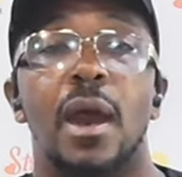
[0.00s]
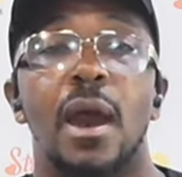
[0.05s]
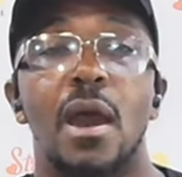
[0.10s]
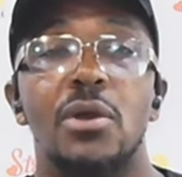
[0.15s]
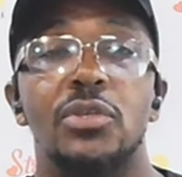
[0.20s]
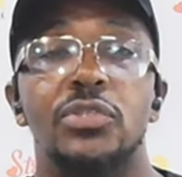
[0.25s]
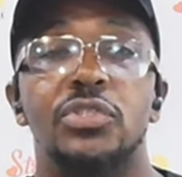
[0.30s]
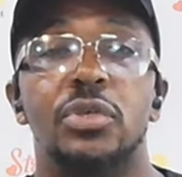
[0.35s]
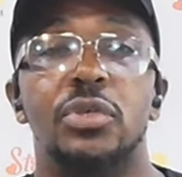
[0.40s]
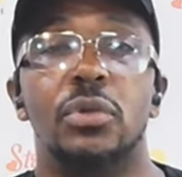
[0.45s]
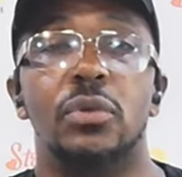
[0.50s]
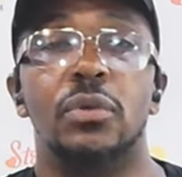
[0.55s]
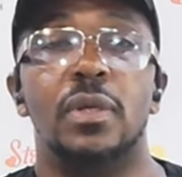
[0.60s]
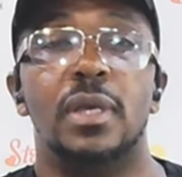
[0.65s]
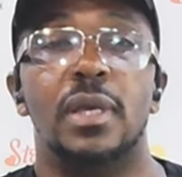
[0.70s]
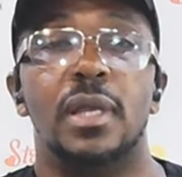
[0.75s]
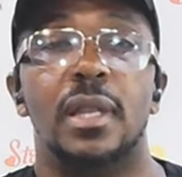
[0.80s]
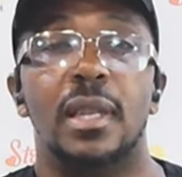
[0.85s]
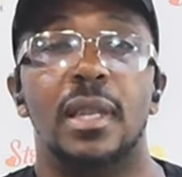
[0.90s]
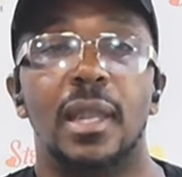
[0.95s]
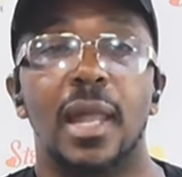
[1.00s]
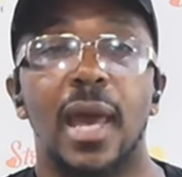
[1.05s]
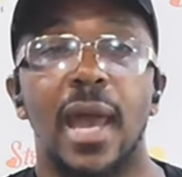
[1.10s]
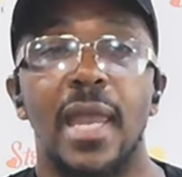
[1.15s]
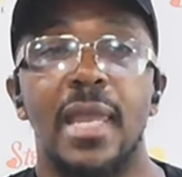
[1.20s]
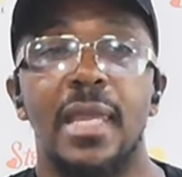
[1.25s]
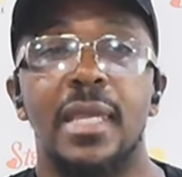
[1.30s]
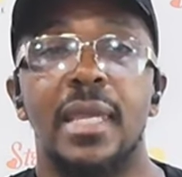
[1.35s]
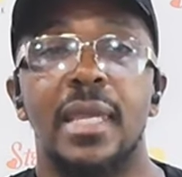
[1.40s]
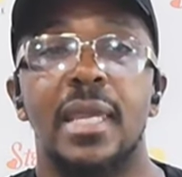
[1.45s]
Also,
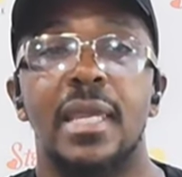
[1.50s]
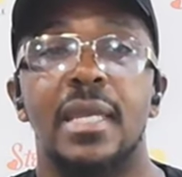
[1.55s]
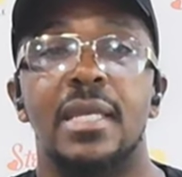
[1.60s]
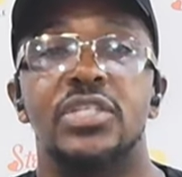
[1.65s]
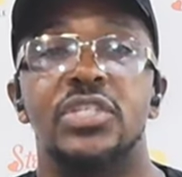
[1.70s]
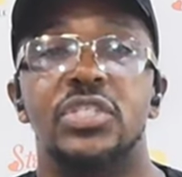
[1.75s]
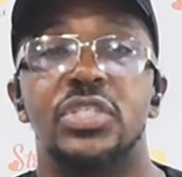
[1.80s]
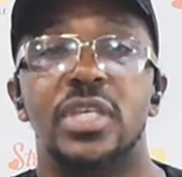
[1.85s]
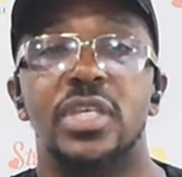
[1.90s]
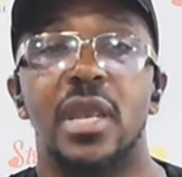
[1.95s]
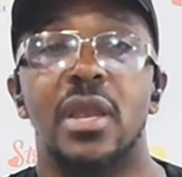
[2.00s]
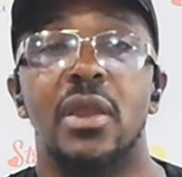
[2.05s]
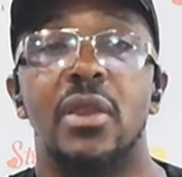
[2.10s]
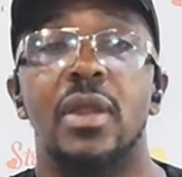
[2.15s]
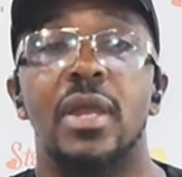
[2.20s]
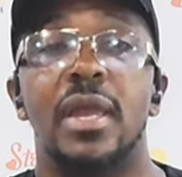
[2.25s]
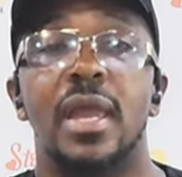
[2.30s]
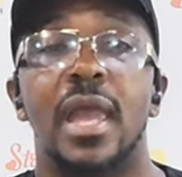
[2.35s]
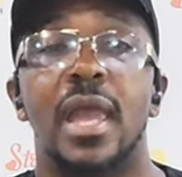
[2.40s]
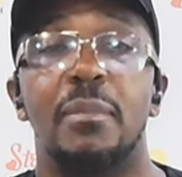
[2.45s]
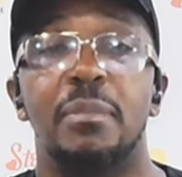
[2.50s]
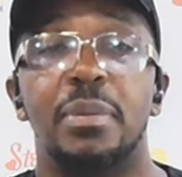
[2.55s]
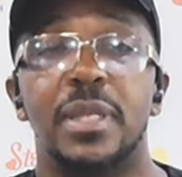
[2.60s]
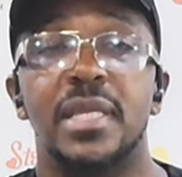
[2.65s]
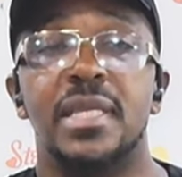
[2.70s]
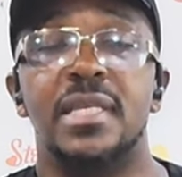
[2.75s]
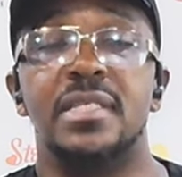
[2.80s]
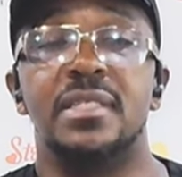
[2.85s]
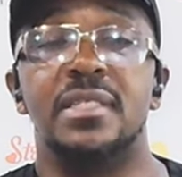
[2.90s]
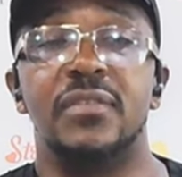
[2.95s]
like, share, and
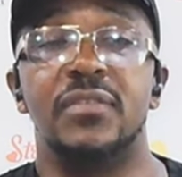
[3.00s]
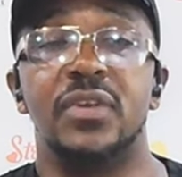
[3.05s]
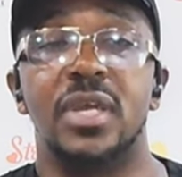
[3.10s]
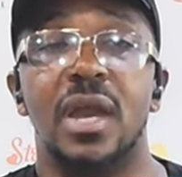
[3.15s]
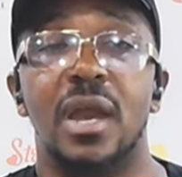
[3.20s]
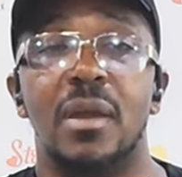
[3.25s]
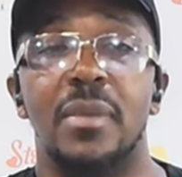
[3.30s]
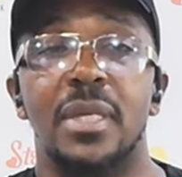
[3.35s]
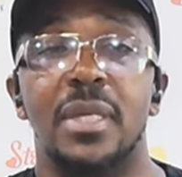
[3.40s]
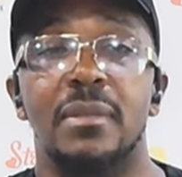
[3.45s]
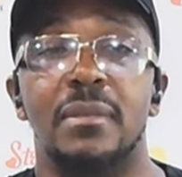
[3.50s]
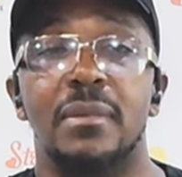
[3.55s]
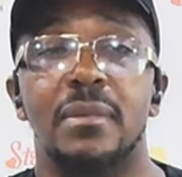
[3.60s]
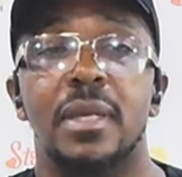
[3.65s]
please leave a comment.